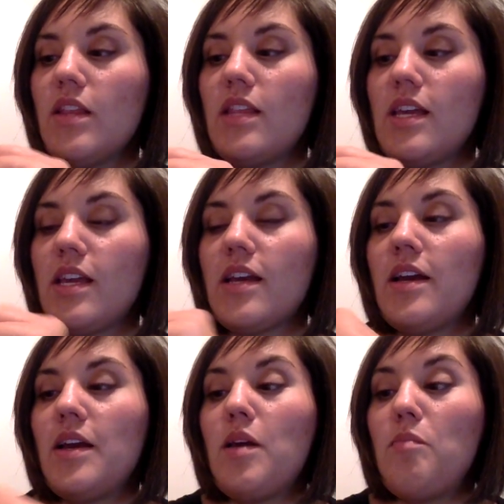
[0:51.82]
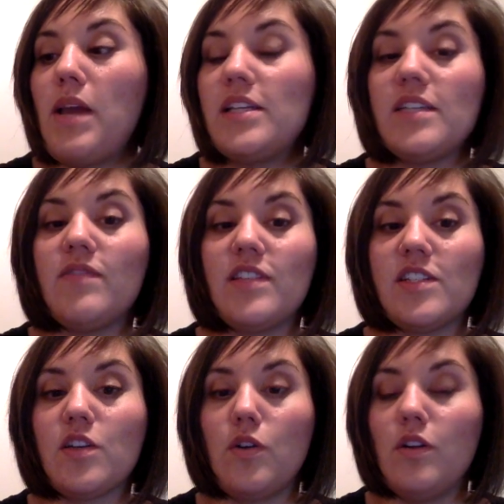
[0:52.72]
the base of the
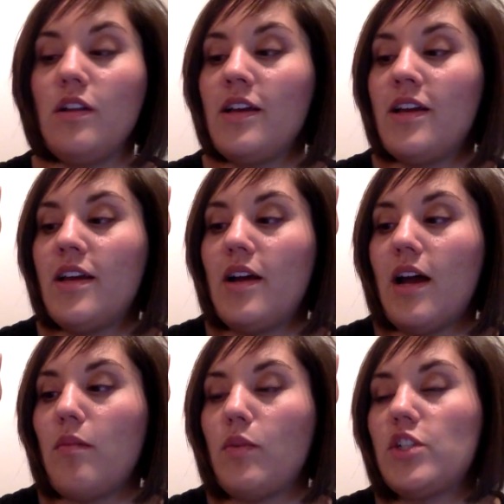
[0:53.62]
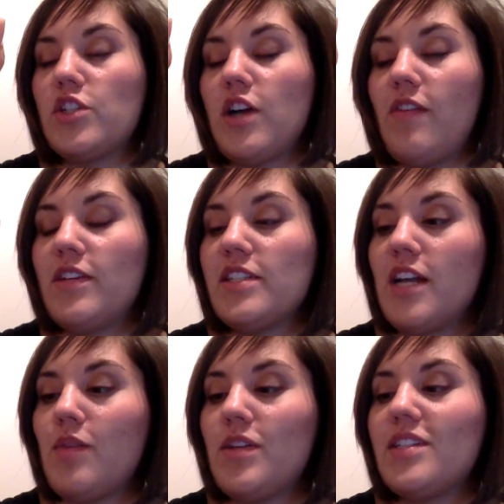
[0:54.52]
skull, which obviously
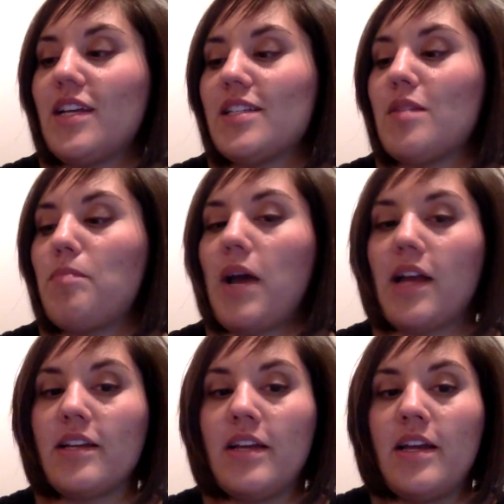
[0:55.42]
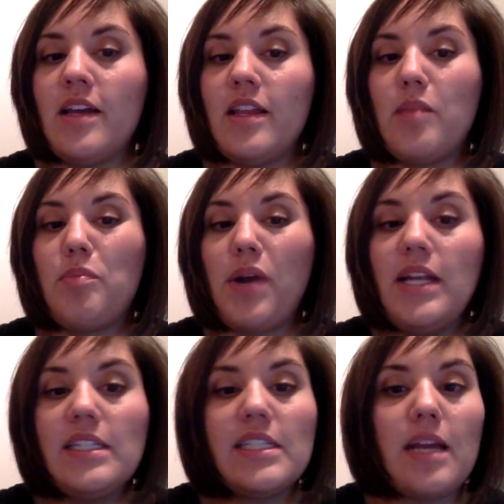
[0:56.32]
our wrist doesn't. But the
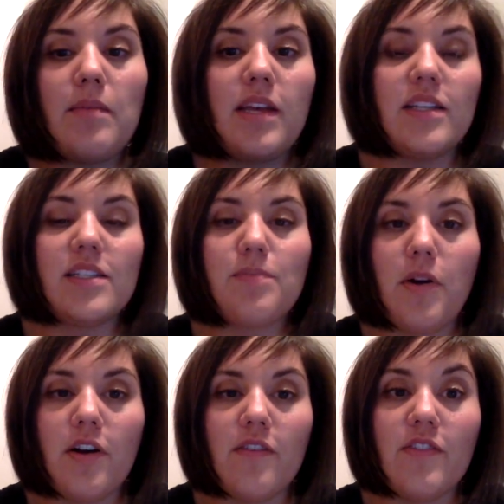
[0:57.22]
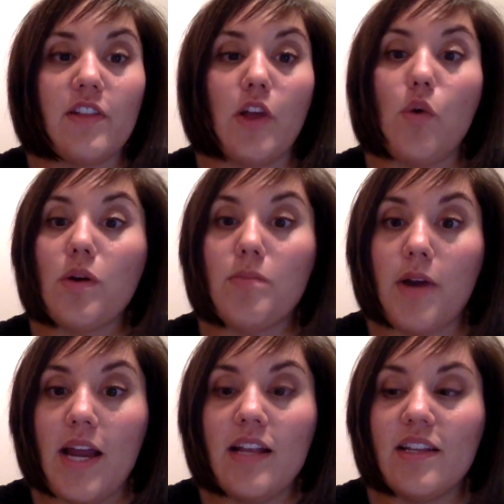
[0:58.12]
brain stem is part of the lower
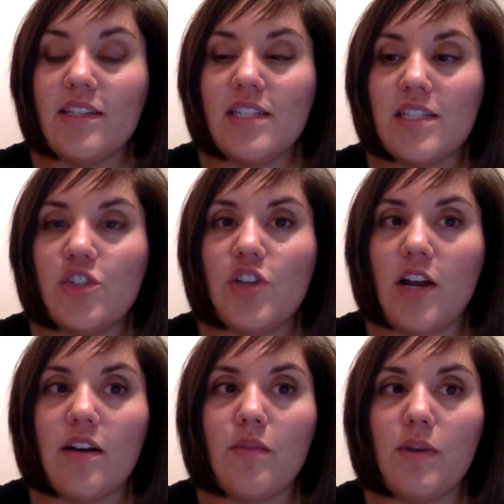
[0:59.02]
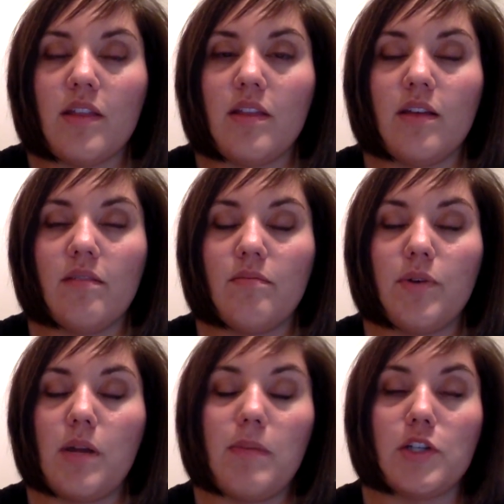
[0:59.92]
brain. This is shared with
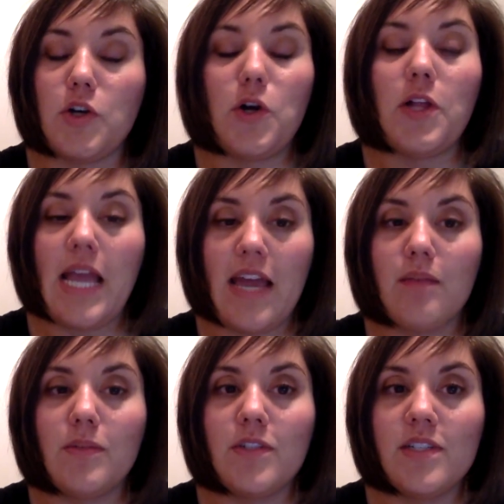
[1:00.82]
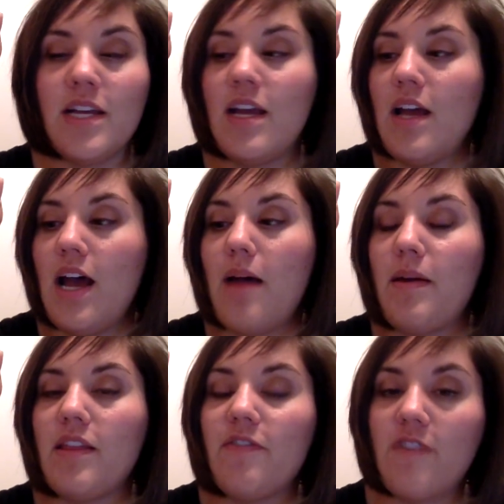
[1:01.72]
pretty much all animals.
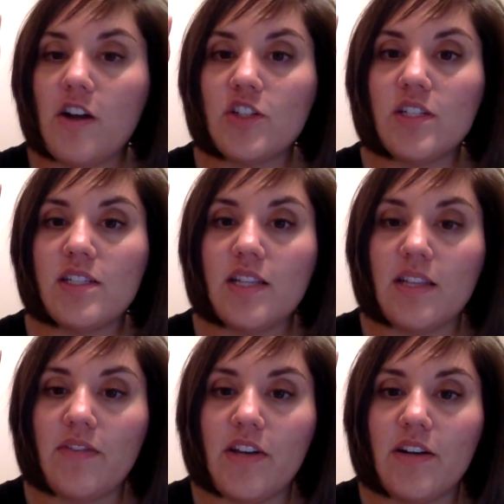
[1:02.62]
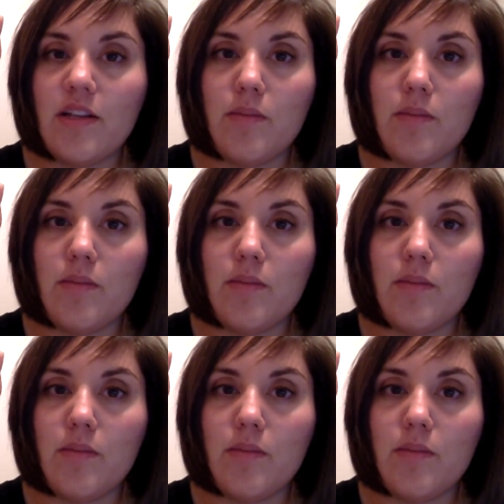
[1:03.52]
And the functions that live here in the